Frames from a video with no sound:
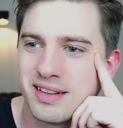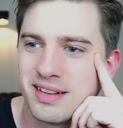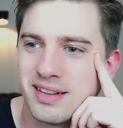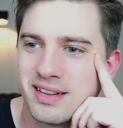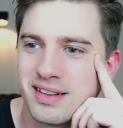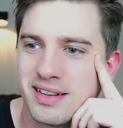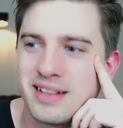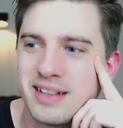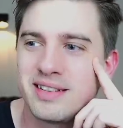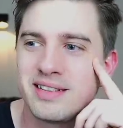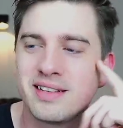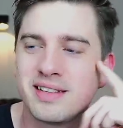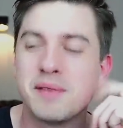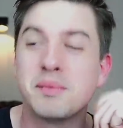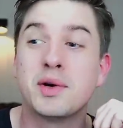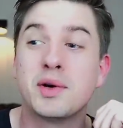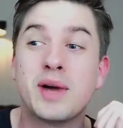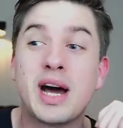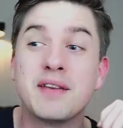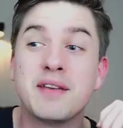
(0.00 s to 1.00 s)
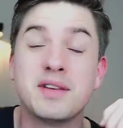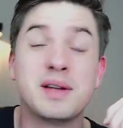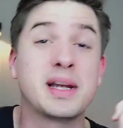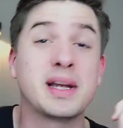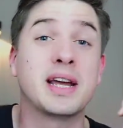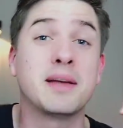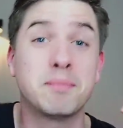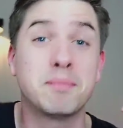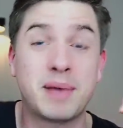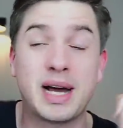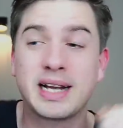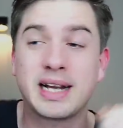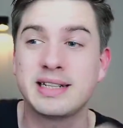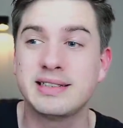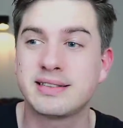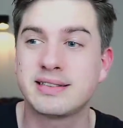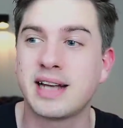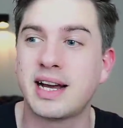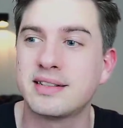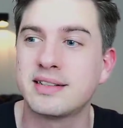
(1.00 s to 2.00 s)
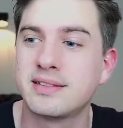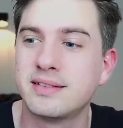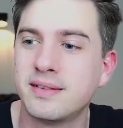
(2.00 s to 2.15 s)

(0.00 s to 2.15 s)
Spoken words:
This is him arriving in Pakistan.